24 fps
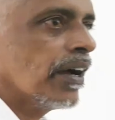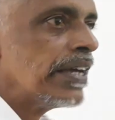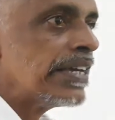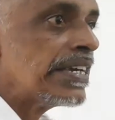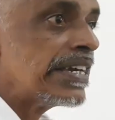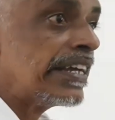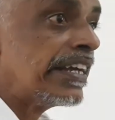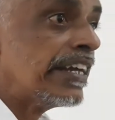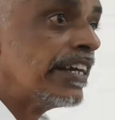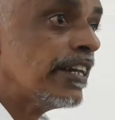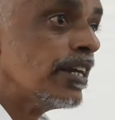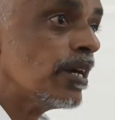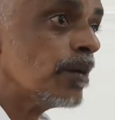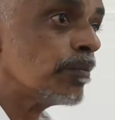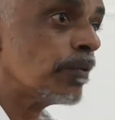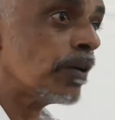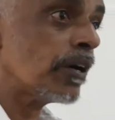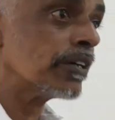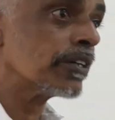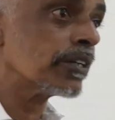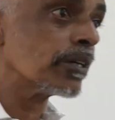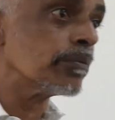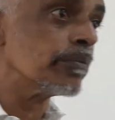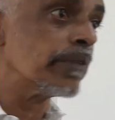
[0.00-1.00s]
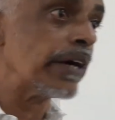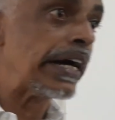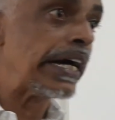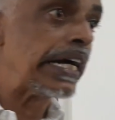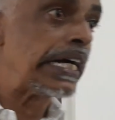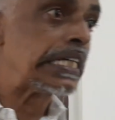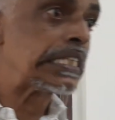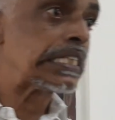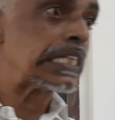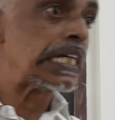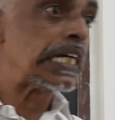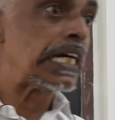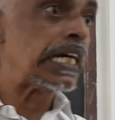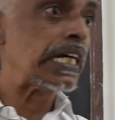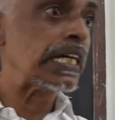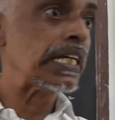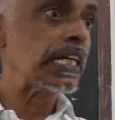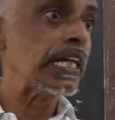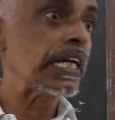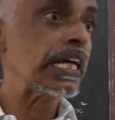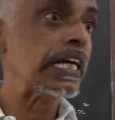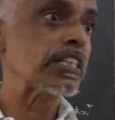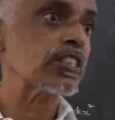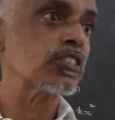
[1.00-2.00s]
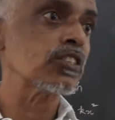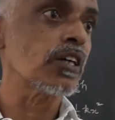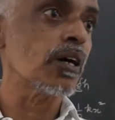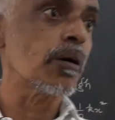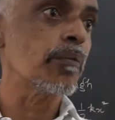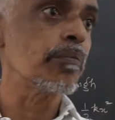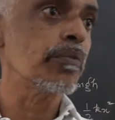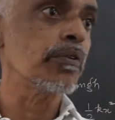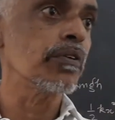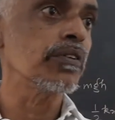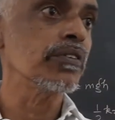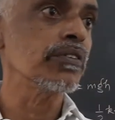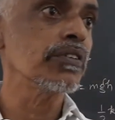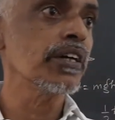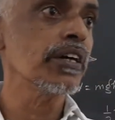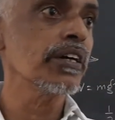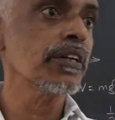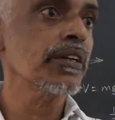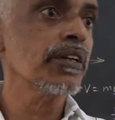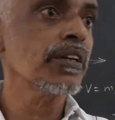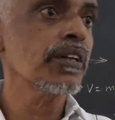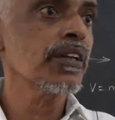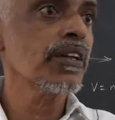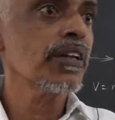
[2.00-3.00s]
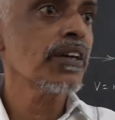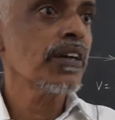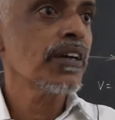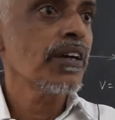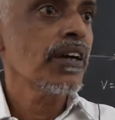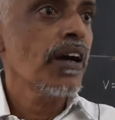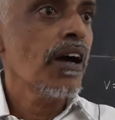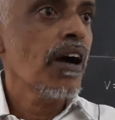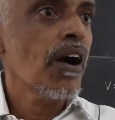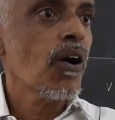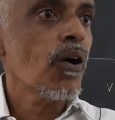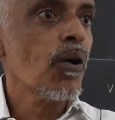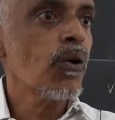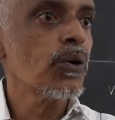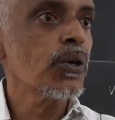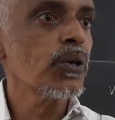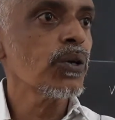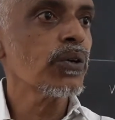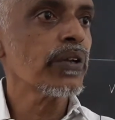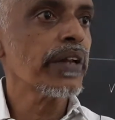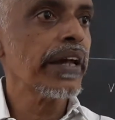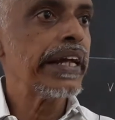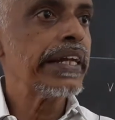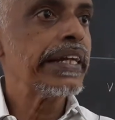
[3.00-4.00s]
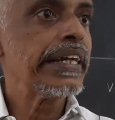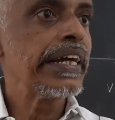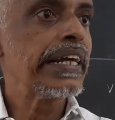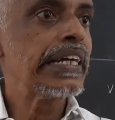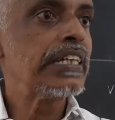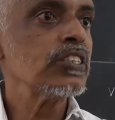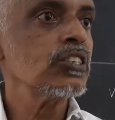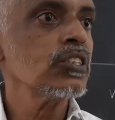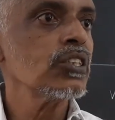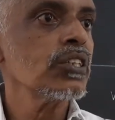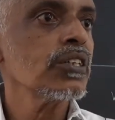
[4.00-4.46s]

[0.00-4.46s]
helium atom as an example. Then, how do you write H?